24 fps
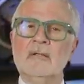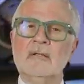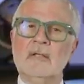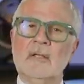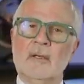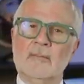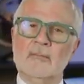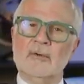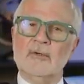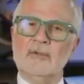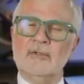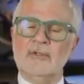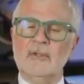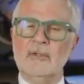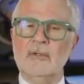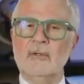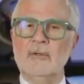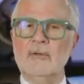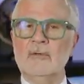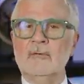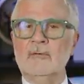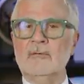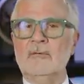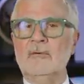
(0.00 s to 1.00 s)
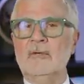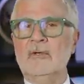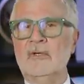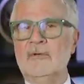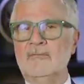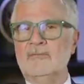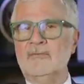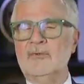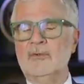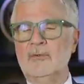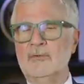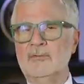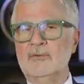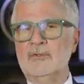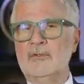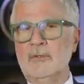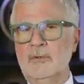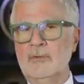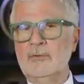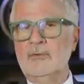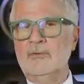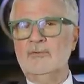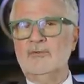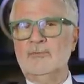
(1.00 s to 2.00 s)
Number two, if you
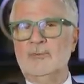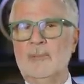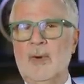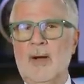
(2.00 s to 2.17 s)
use